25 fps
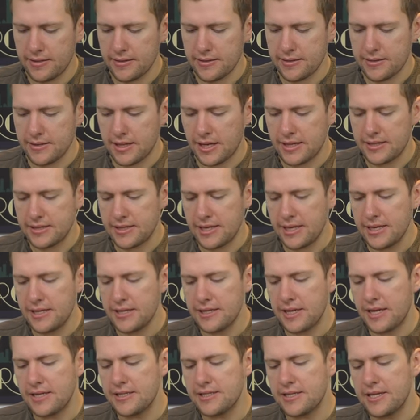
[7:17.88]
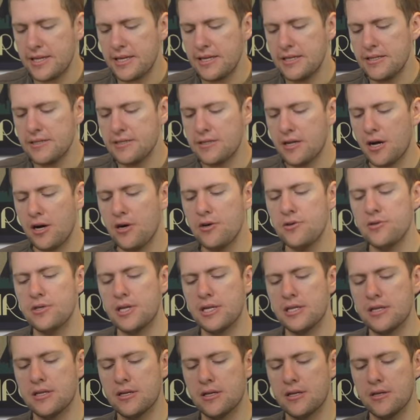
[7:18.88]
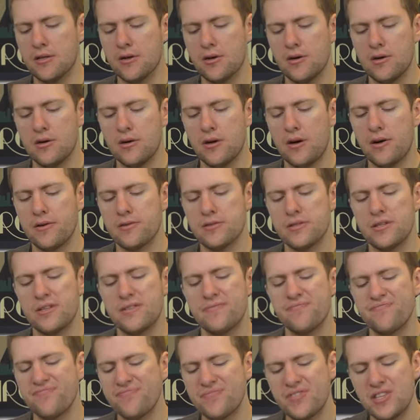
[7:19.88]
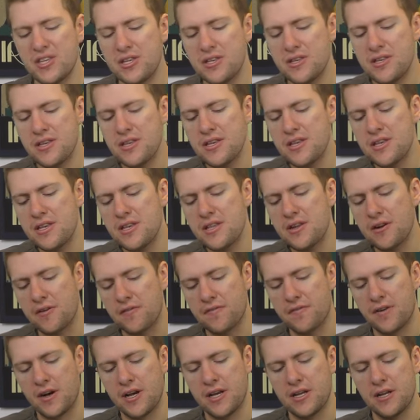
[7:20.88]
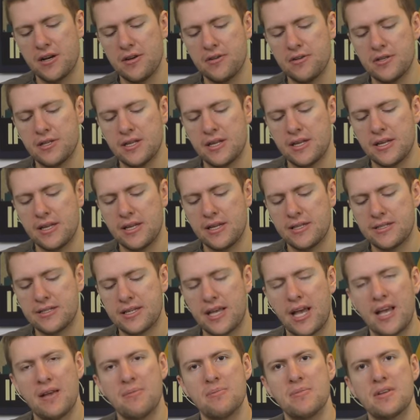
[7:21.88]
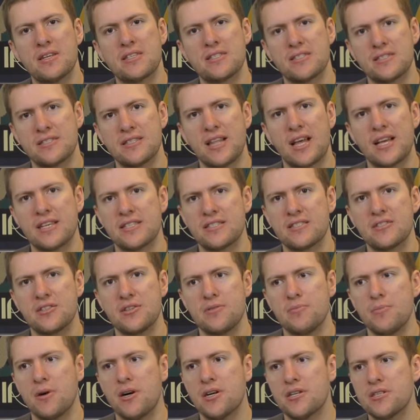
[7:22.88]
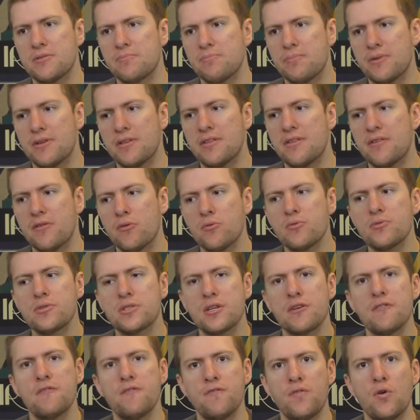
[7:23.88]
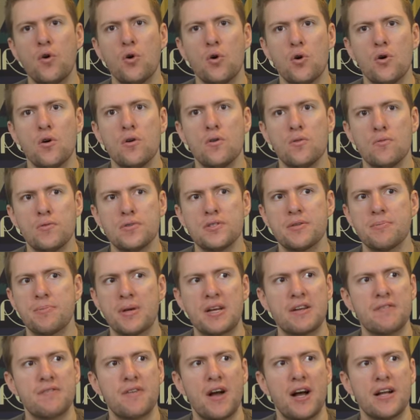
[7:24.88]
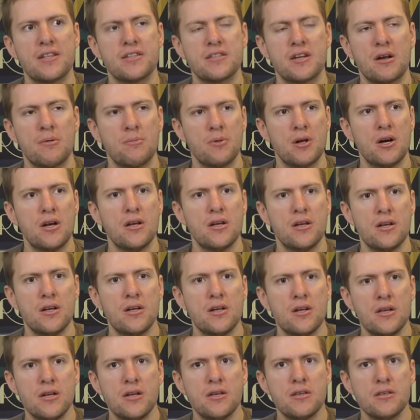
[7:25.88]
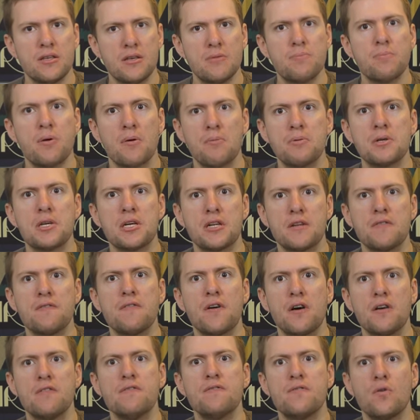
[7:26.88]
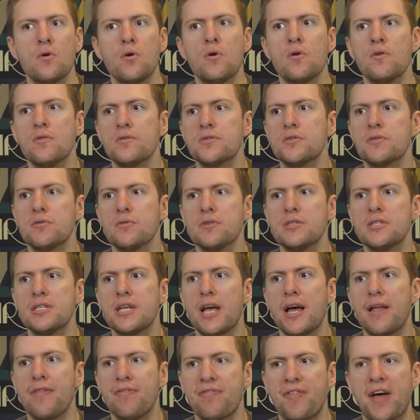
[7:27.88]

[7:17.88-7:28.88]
They te they tease Odin a lot. I was like, you're not fighting Odin in this game. That's that's too much. But also four was a big factor. I'm like, you're probably going to fight four towards the end.